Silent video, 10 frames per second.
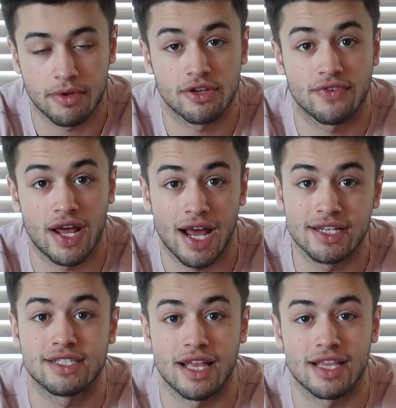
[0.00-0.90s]
I'm a huge fan.
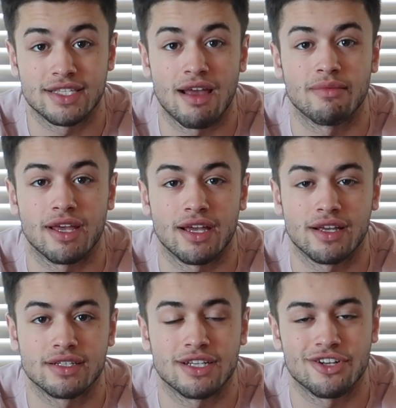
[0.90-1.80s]
I said the same
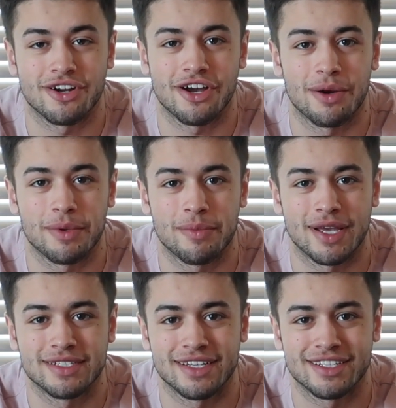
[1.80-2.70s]
thing because I started copying and
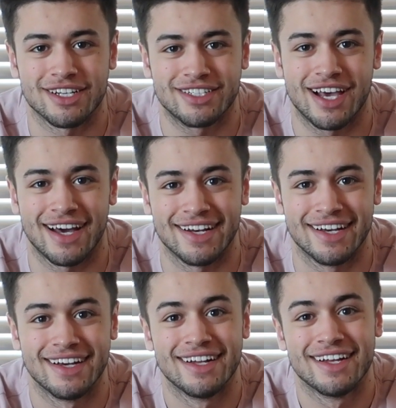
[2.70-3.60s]
pasting because I was kind of